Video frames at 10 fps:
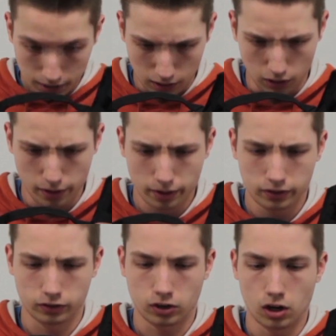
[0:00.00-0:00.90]
And although
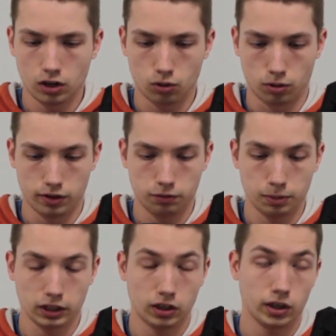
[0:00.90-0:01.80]
this is Condor, this
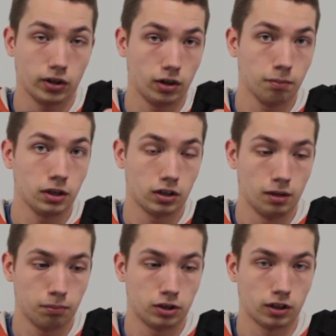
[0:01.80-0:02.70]
plate carrier
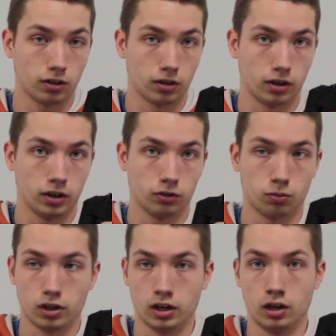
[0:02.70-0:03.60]
in particular is
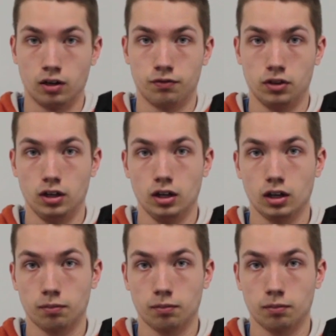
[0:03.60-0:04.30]
one of the